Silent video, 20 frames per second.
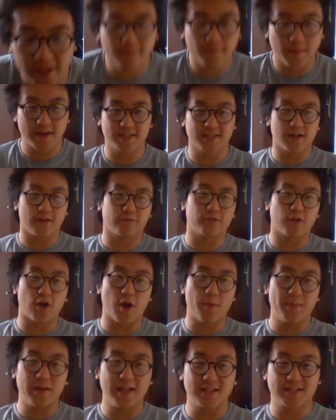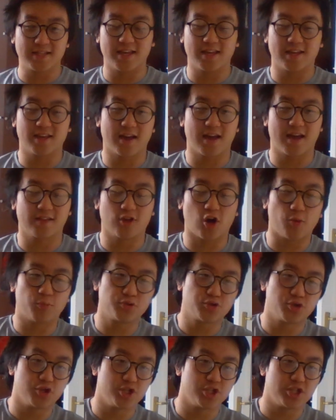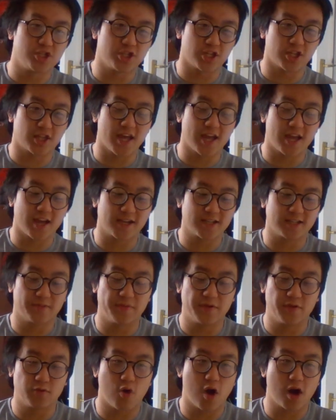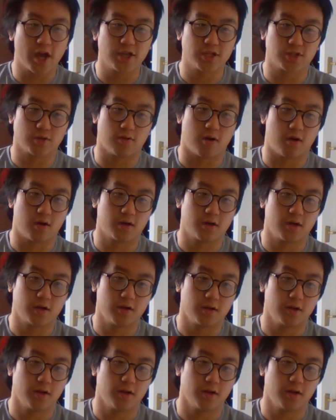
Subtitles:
given myself the ability and the opportunity to think because I've been working so hard.